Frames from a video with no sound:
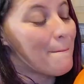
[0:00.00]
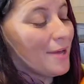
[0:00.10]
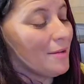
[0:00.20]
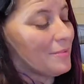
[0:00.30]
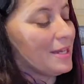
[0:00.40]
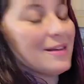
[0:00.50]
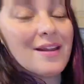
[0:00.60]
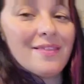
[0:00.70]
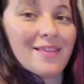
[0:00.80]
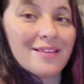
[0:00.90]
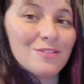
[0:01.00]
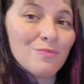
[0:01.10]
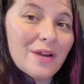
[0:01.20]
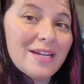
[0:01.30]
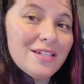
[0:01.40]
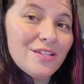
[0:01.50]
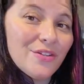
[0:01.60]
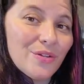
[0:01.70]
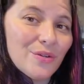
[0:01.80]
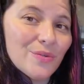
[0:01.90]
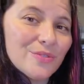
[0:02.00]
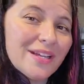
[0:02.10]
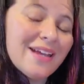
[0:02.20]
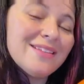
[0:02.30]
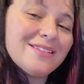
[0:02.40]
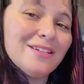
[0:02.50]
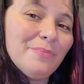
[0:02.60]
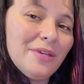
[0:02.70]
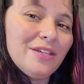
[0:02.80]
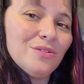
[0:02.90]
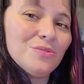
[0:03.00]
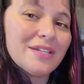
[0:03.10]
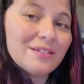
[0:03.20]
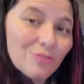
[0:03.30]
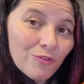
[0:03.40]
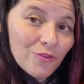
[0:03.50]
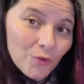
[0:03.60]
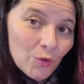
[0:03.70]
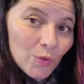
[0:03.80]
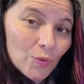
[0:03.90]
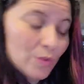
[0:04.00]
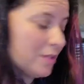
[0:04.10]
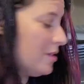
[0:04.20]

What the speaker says: pumpkin that's ready to use and still be used as food.